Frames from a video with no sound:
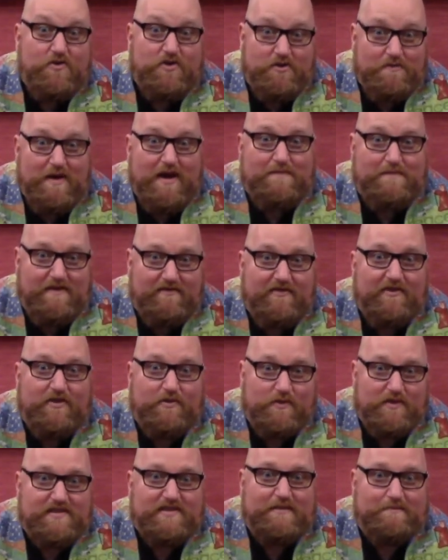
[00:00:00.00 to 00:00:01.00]
you might be
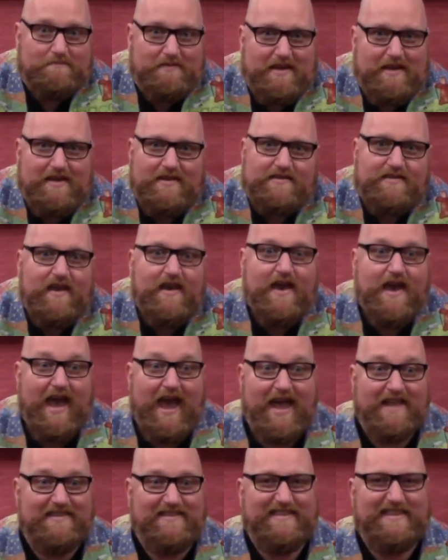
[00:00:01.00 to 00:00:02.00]
filled with some peace
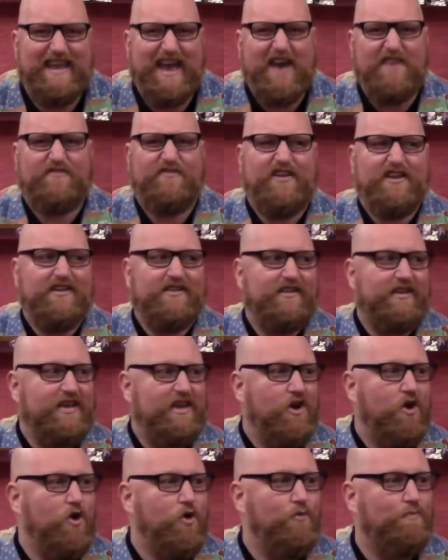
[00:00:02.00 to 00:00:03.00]
and definitely
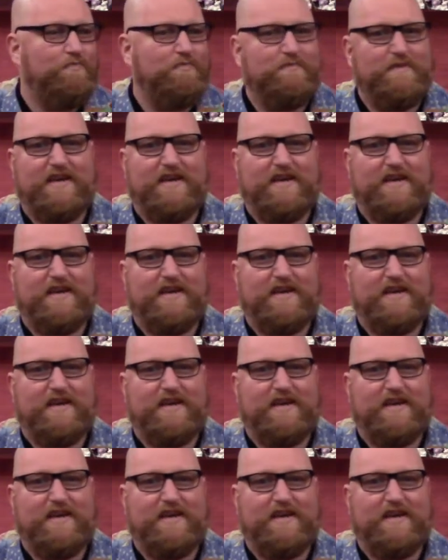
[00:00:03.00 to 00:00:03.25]
hope,